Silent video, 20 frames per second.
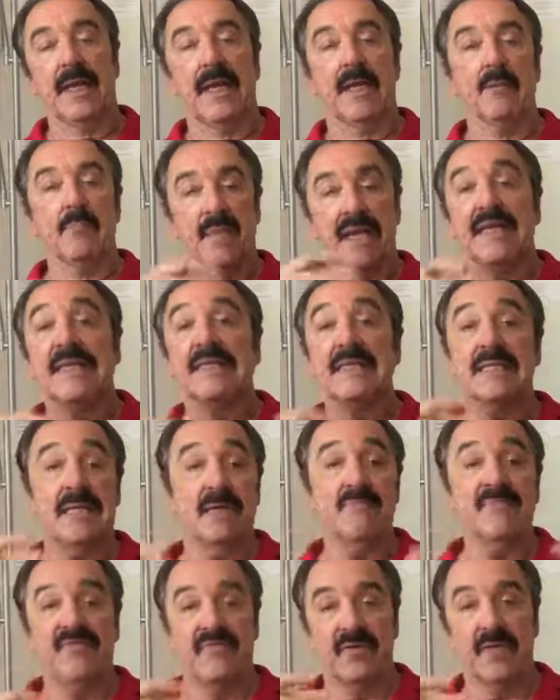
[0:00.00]
and it makes
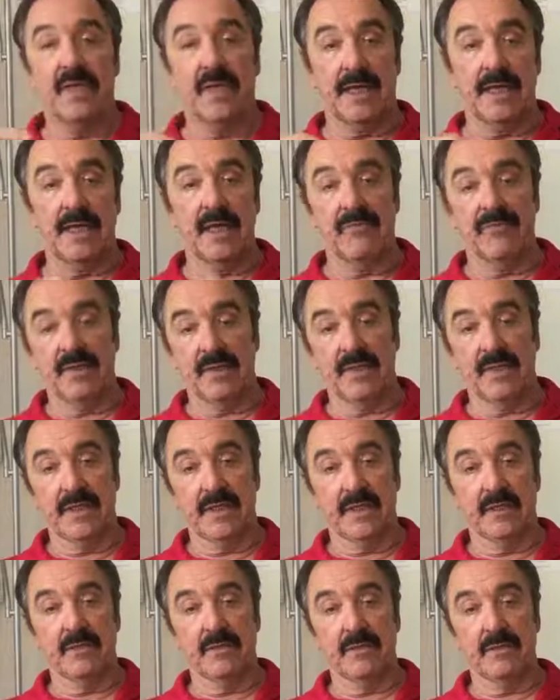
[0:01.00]
them feel like
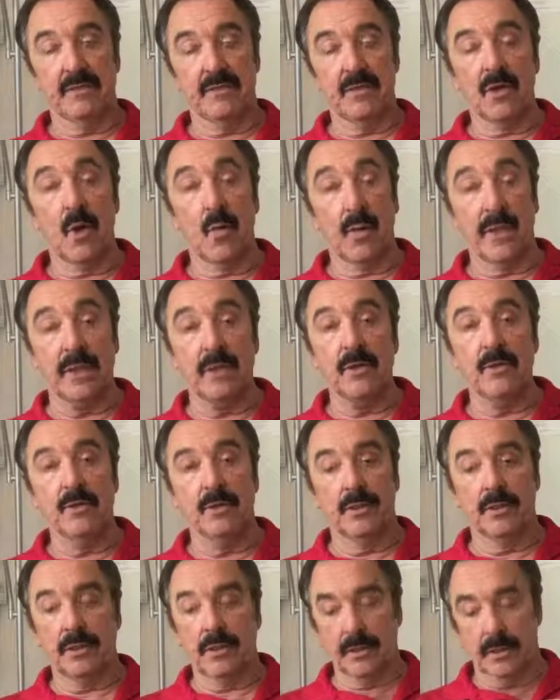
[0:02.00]
everything is going
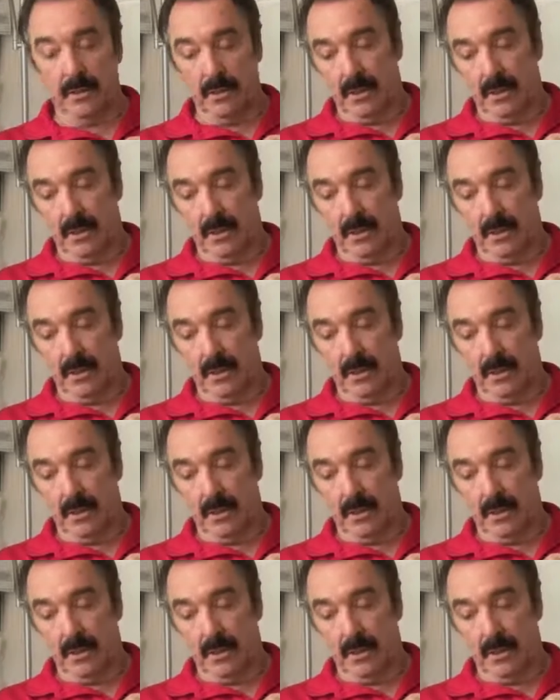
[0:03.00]
good.